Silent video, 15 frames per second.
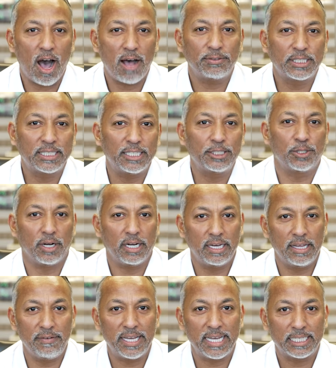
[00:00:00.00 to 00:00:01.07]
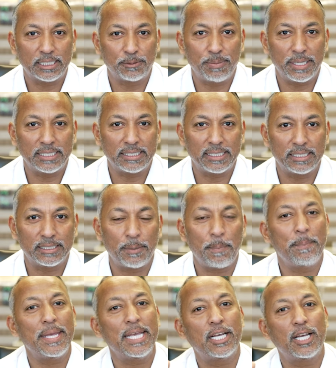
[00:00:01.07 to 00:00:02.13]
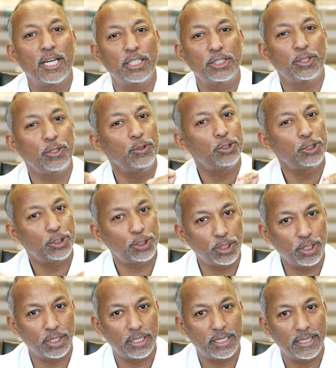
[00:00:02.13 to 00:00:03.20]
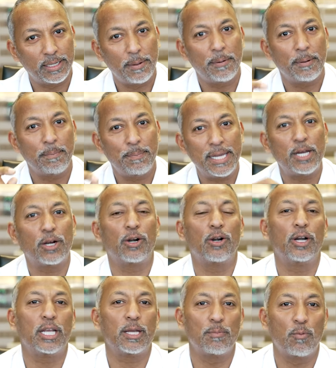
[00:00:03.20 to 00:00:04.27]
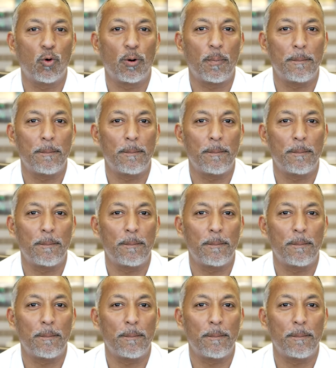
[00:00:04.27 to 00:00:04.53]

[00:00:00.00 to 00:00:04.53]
offset your living expenses because you should be earning more